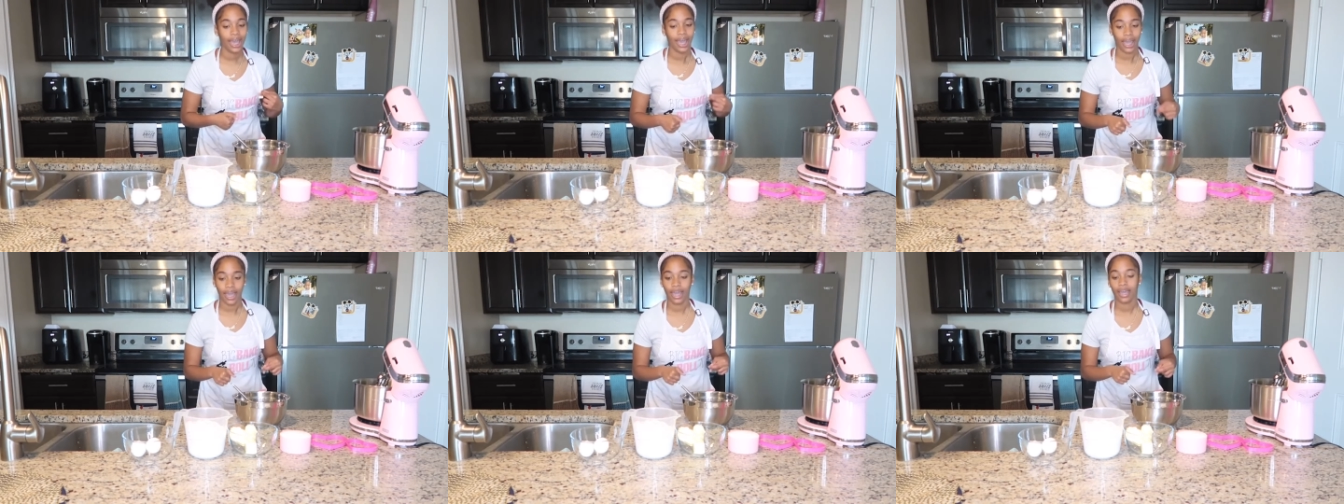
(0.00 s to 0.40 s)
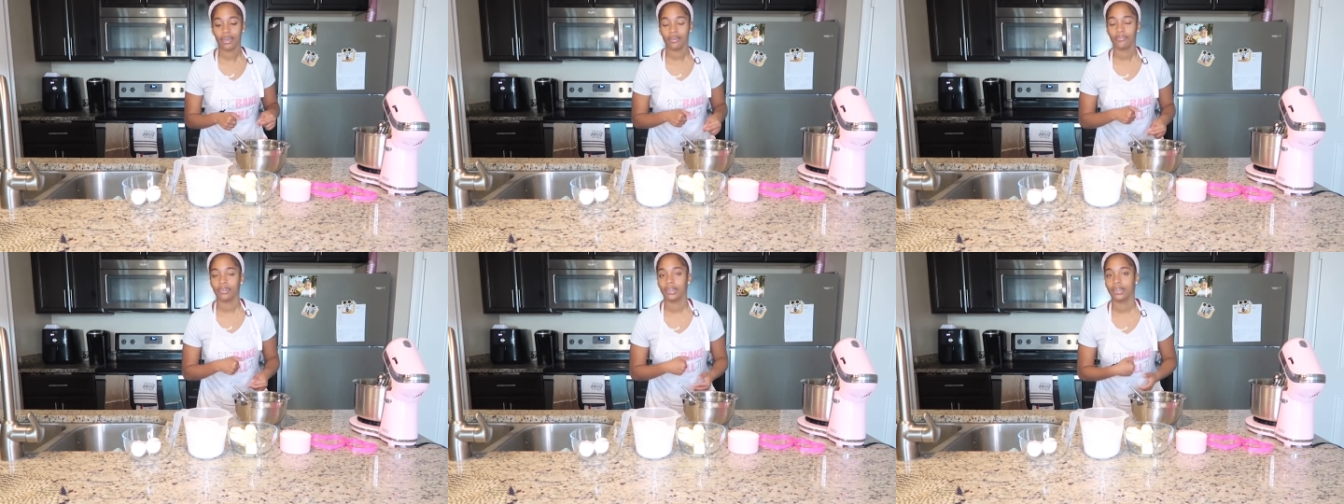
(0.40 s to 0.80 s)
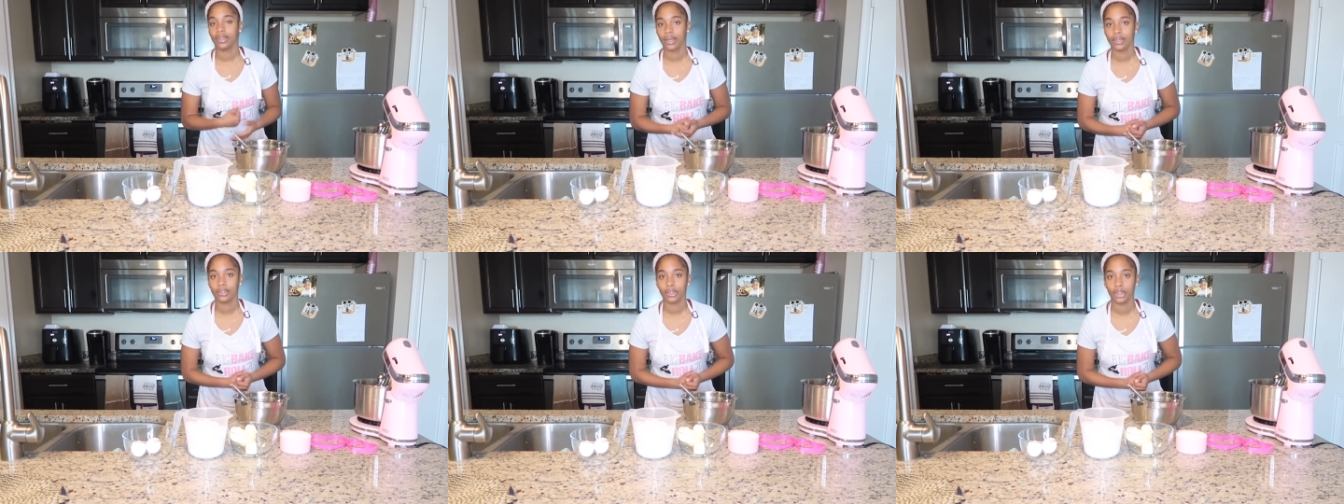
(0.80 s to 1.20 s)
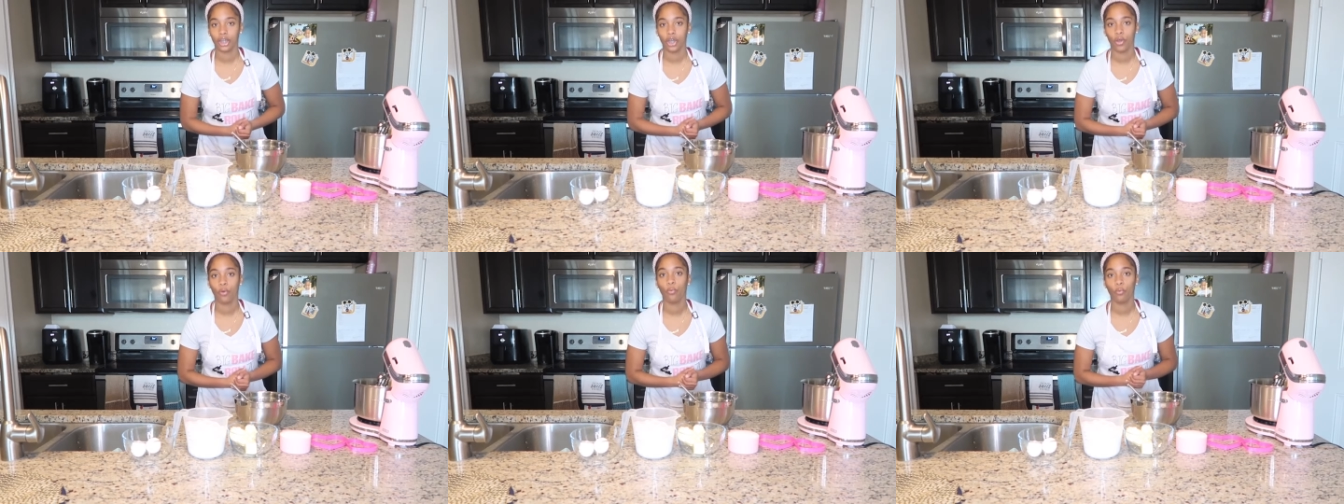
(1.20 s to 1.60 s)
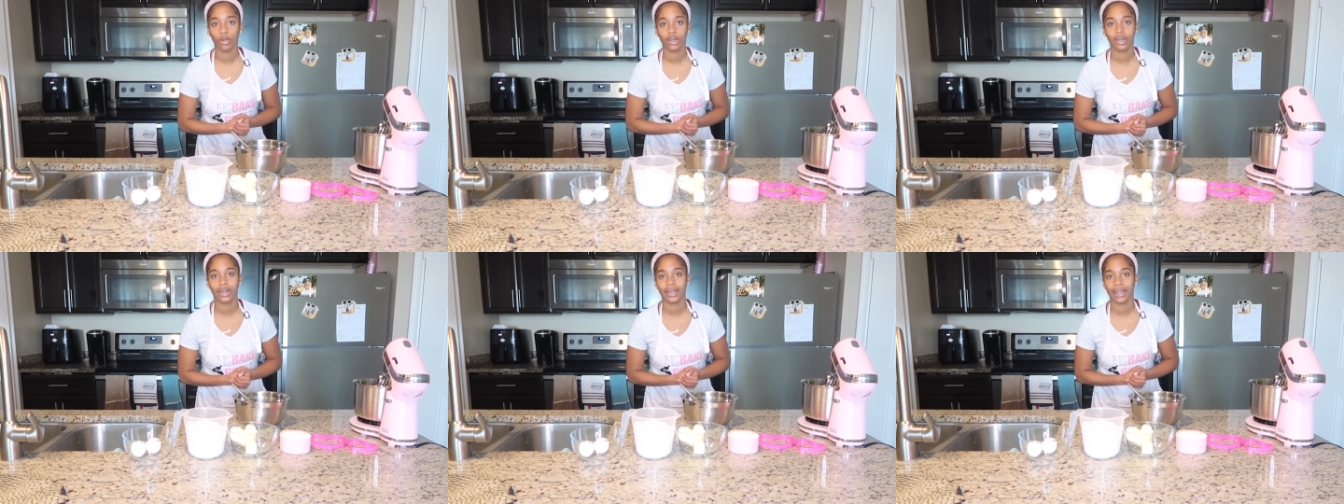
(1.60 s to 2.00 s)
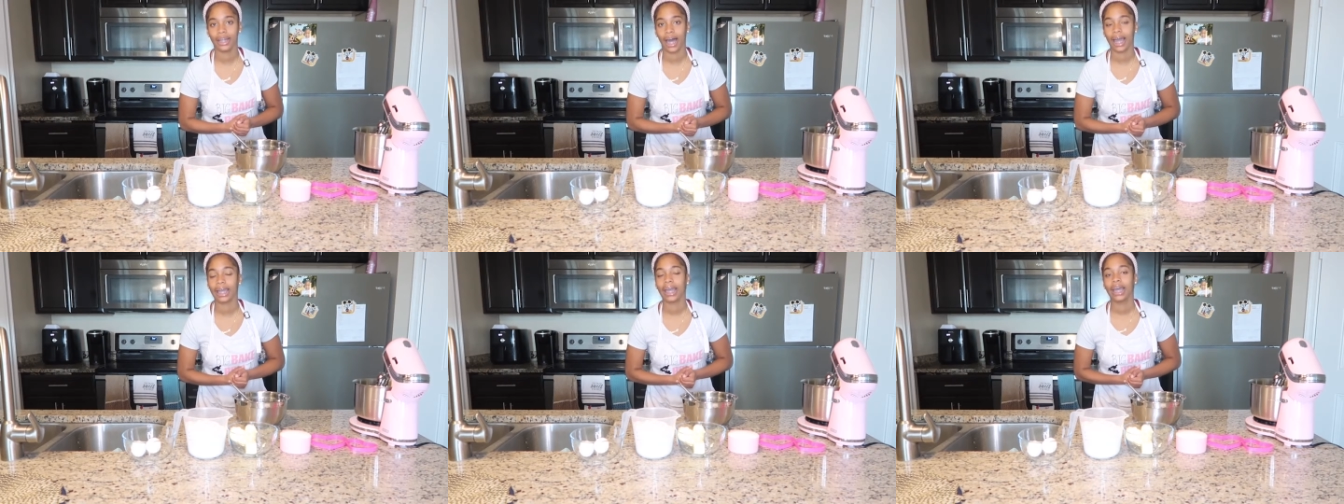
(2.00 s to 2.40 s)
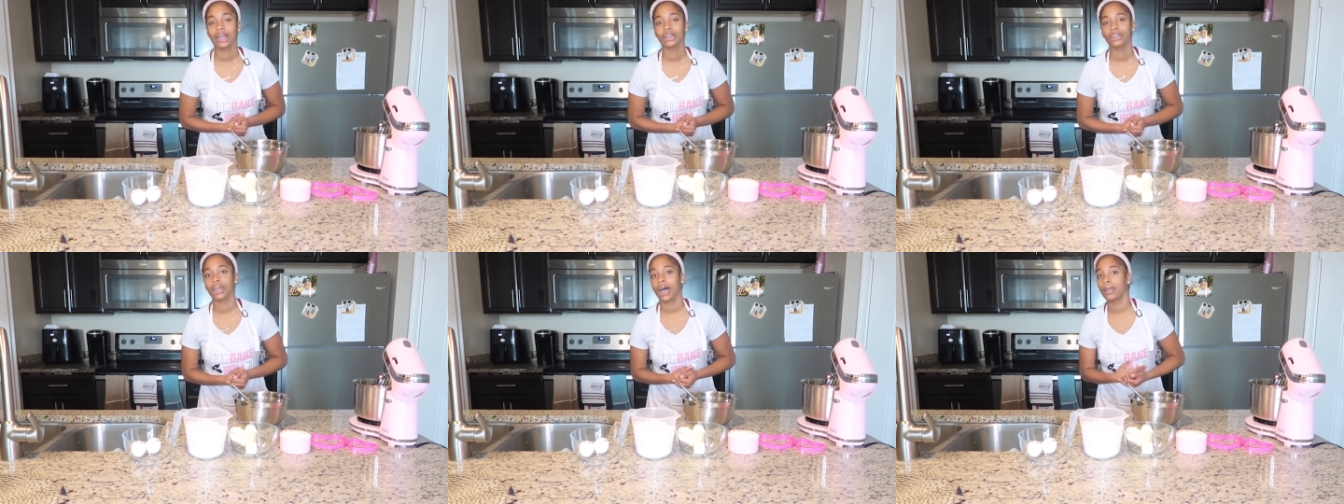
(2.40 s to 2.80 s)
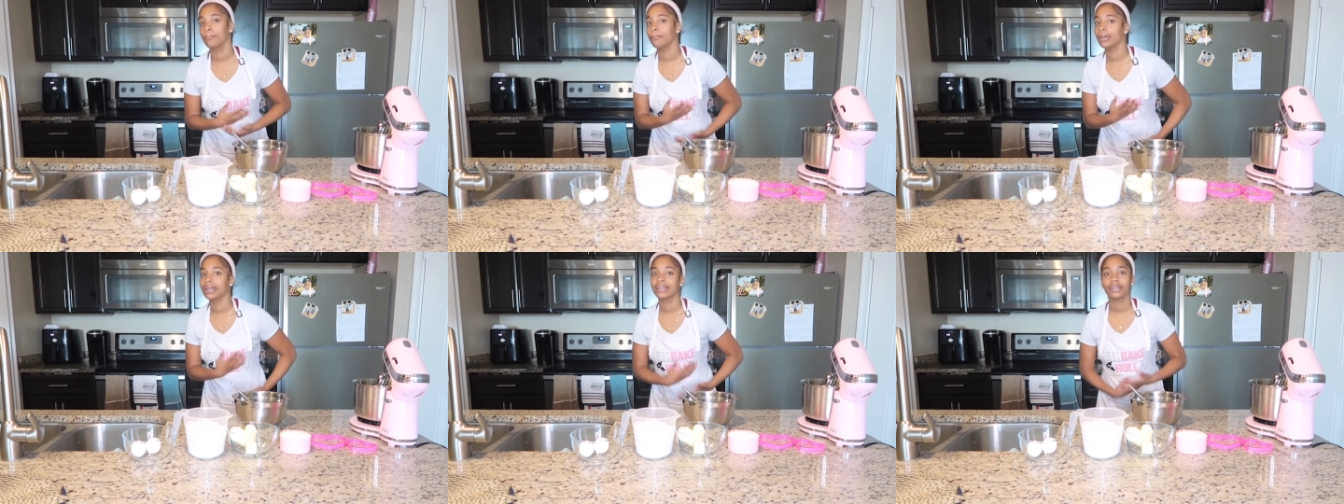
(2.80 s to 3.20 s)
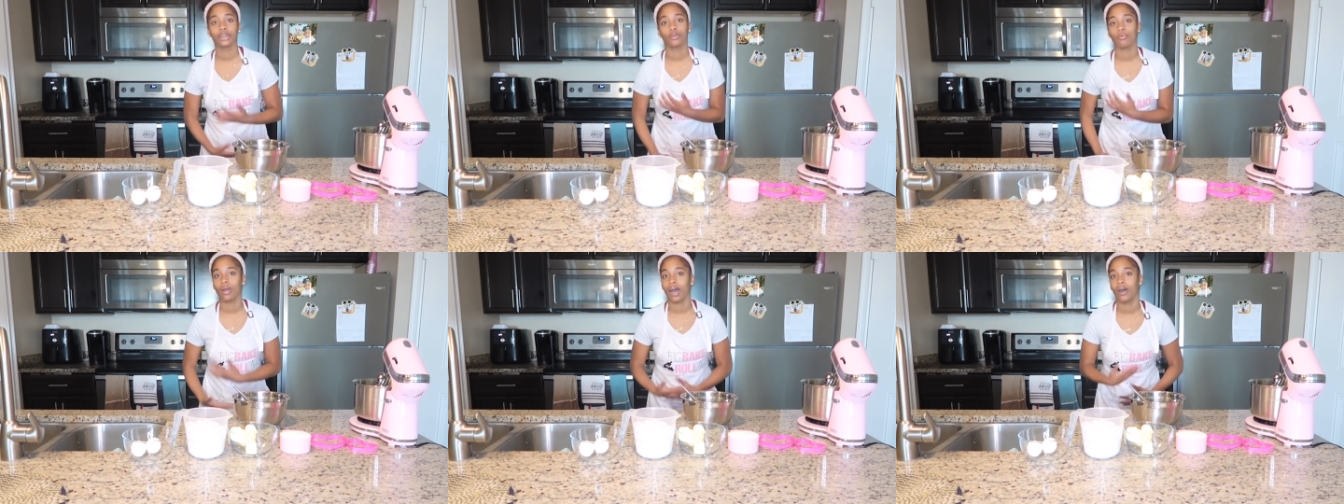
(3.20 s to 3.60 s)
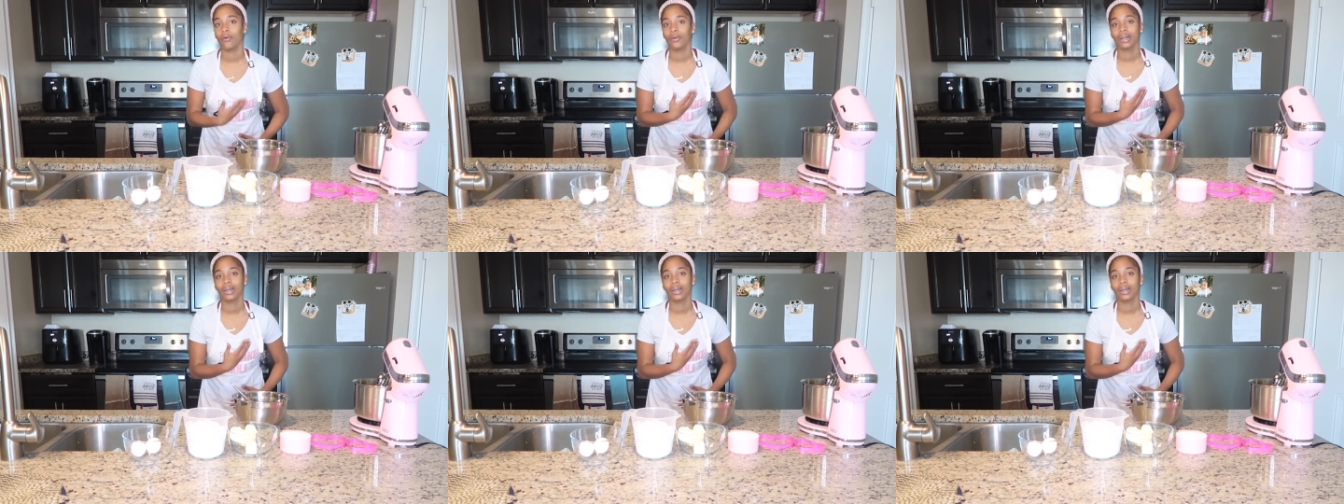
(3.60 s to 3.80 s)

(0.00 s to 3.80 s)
And if it doesn't, we're gonna try to mix it around.